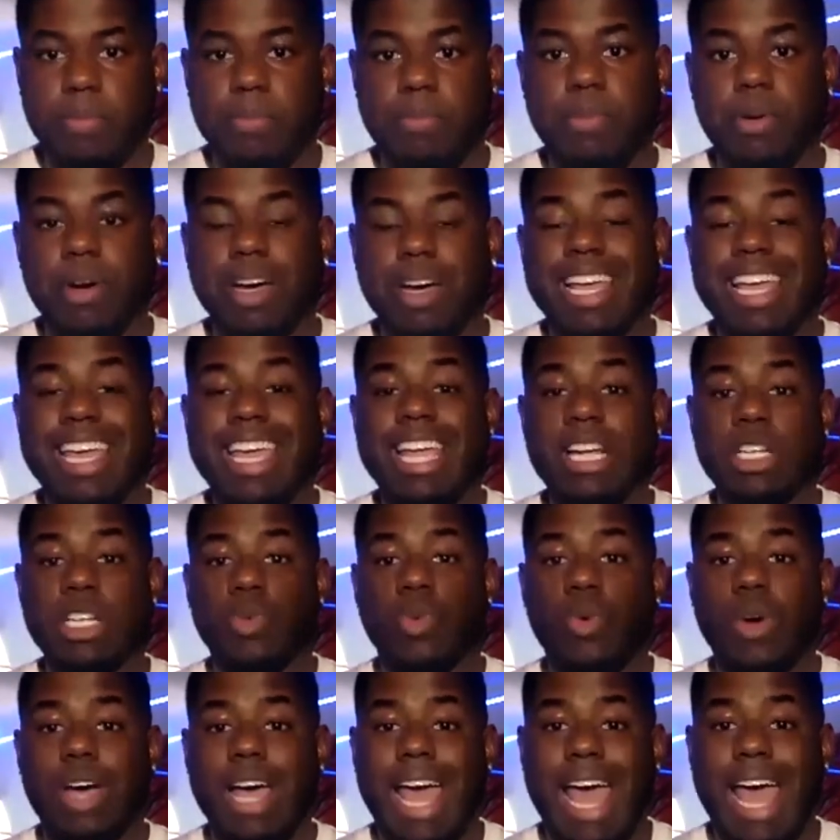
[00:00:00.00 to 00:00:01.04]
But here's
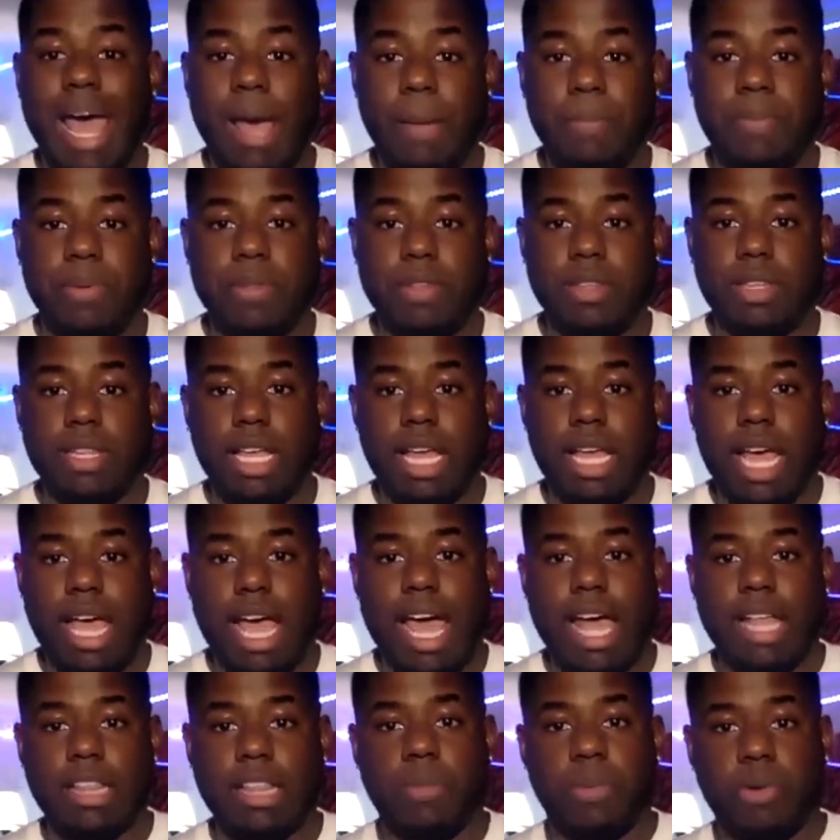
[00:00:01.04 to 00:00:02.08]
what happened.
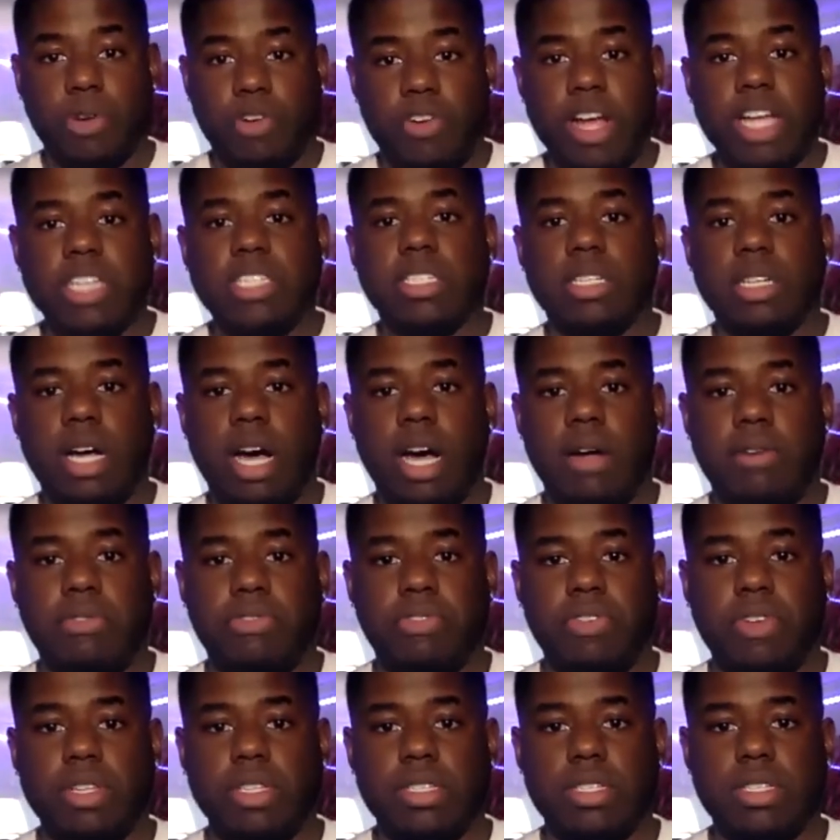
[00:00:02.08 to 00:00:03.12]
At the Progression
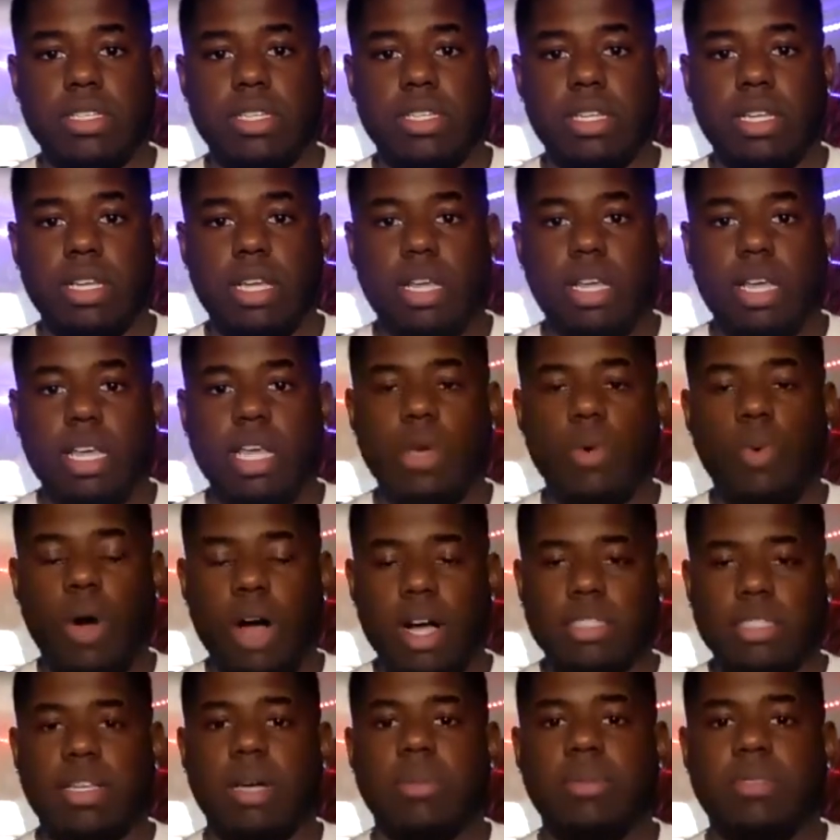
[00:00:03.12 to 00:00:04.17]
Conference, he
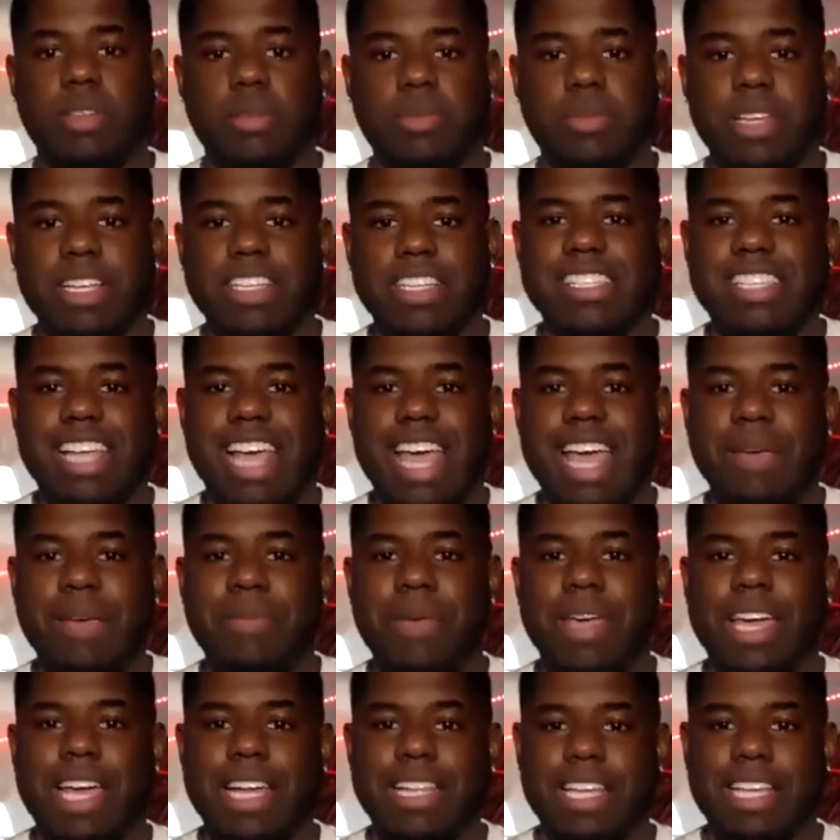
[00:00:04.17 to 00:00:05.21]
walks up to me. He says, hey,
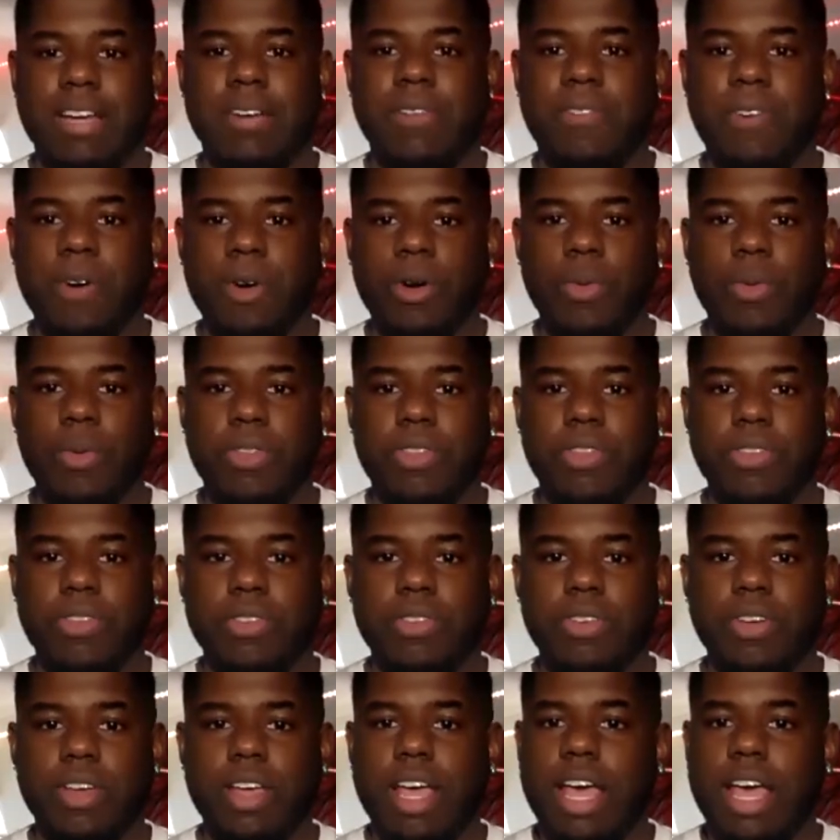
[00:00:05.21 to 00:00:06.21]
man, can I take a photo with you?